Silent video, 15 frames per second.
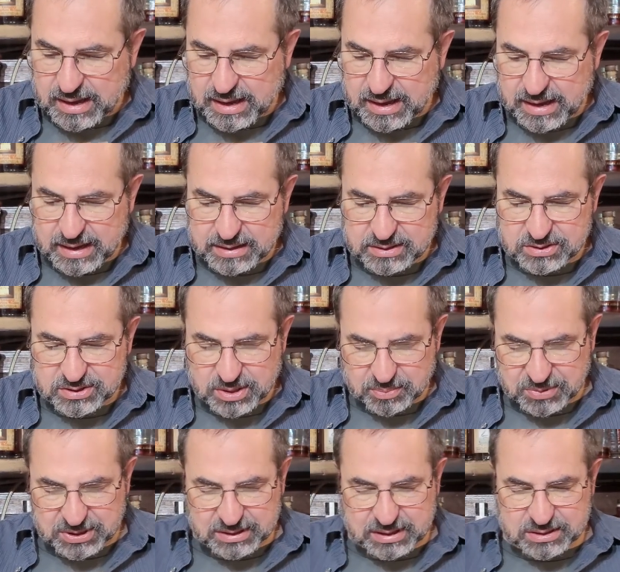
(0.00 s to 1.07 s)
And
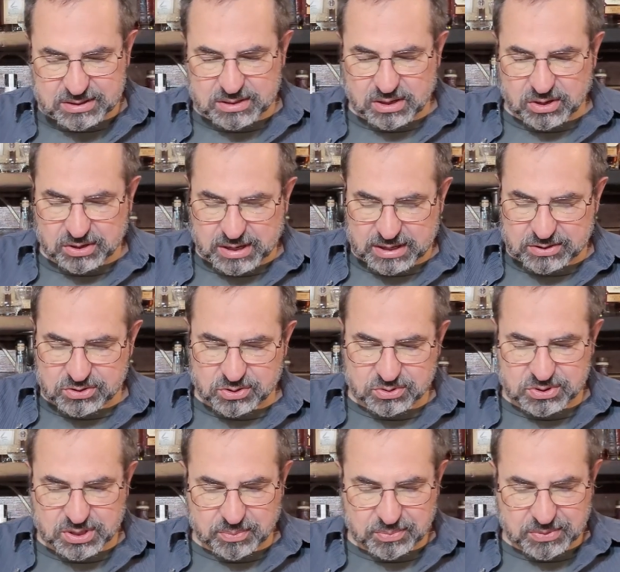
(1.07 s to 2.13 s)
something that, okay, so
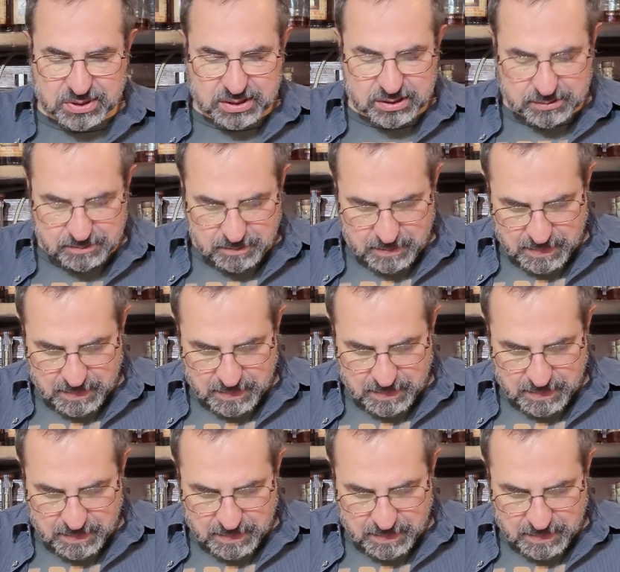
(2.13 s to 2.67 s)
something